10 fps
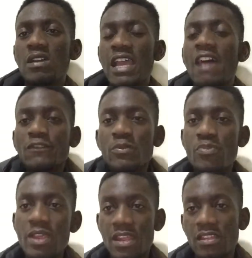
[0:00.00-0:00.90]
I have to
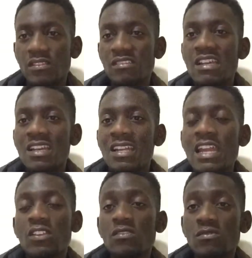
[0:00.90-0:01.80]
pray.
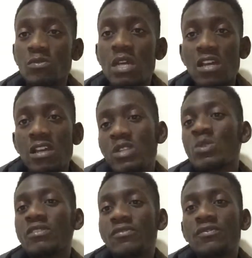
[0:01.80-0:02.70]
Like, I don't
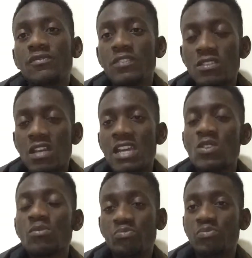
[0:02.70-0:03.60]
know if, I
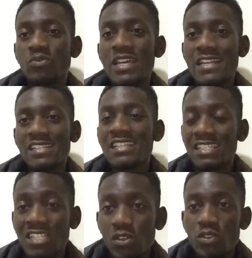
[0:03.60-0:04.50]
know that as
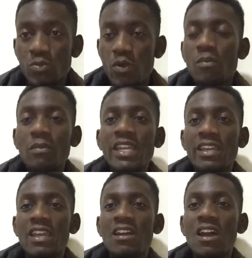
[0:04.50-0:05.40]
a girl, you probably
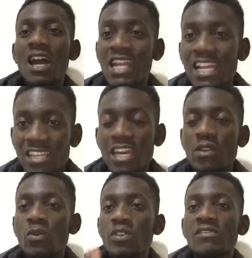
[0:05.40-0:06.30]
are like that,
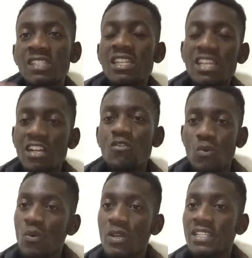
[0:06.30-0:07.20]
or you've seen a girl
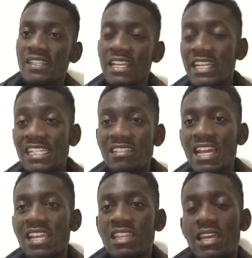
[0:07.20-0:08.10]
who is at least
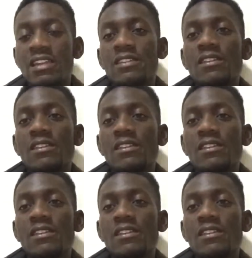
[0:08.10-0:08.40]
like that.